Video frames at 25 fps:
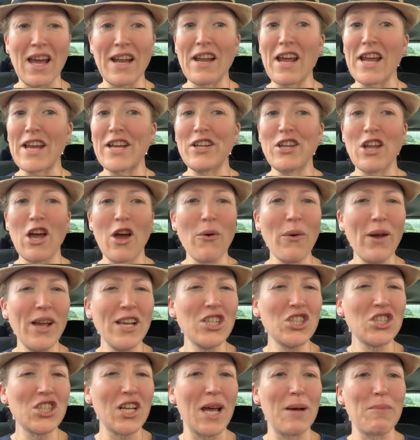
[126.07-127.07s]
And I know I
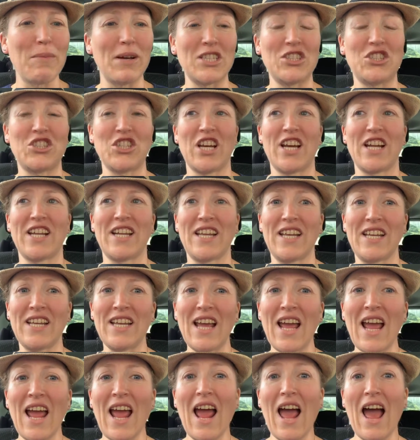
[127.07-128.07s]
share my journey
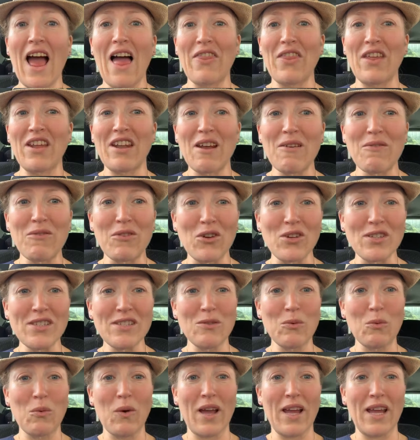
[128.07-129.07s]
and that I've
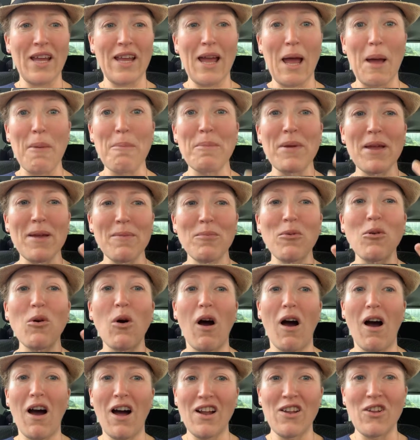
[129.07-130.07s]
lost weight and people
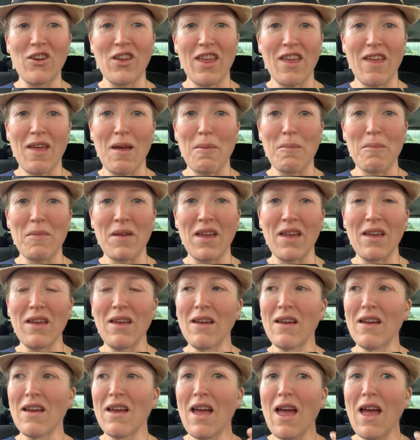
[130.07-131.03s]
are looking at me,